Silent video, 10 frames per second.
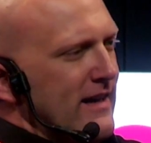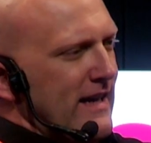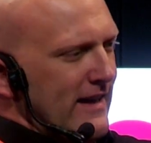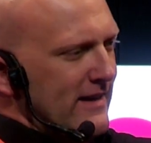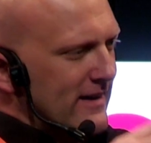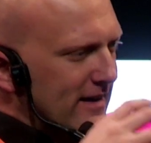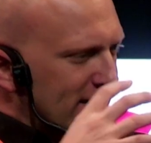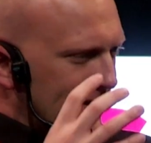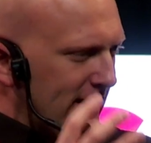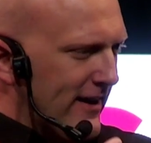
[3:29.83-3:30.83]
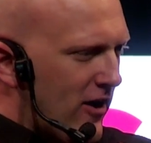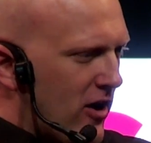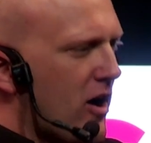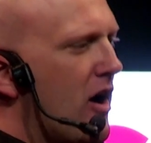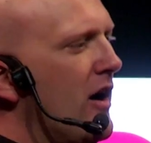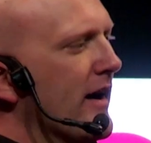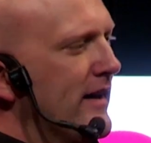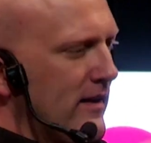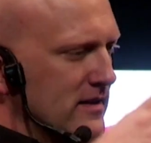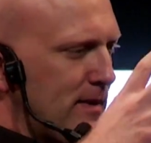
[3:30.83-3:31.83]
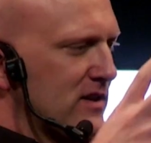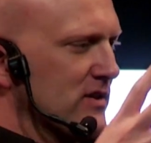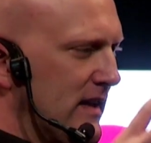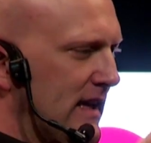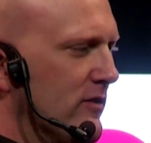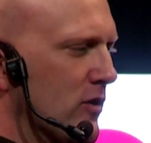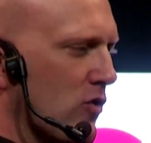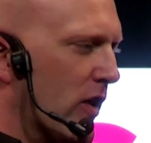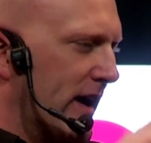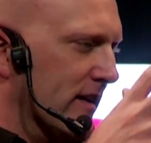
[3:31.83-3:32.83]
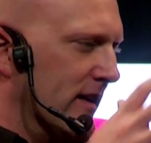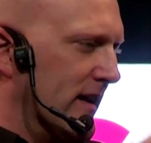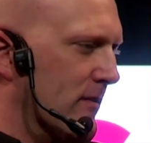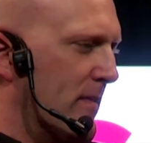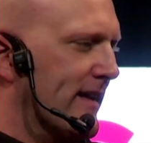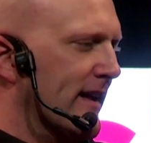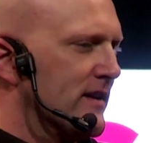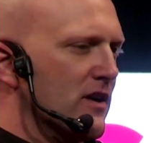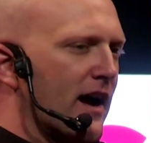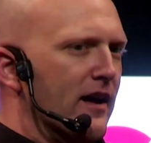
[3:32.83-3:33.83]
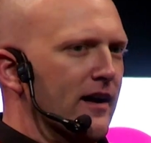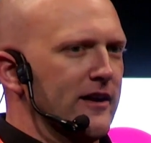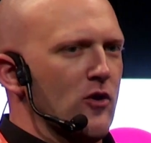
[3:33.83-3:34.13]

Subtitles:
In Hong Kong, and then especially even growing into mainland China,